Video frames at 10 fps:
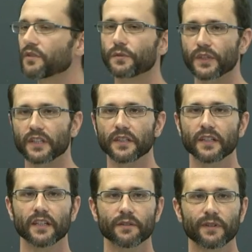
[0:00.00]

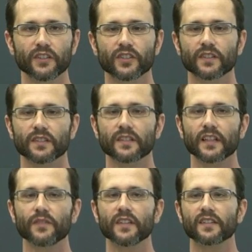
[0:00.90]
degree uh, functions. In
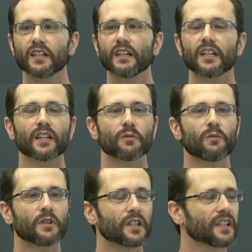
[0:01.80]
some sense,
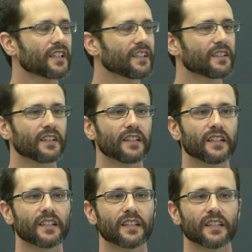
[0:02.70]
uh, in,
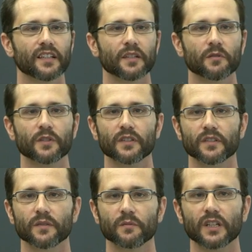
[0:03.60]

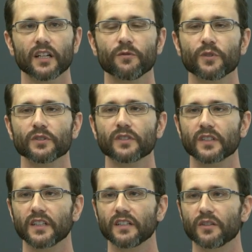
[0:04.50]
uh, we kind of want
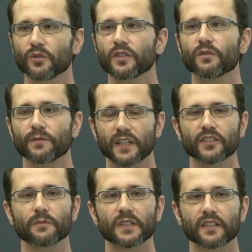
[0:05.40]
low degree
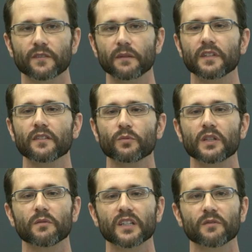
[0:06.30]
functions, but in some sense,
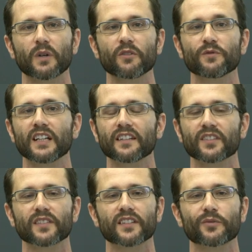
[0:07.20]
we, we, one of the
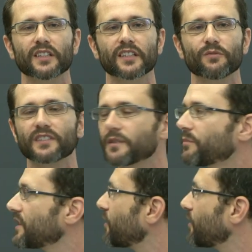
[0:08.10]
answers is that we simply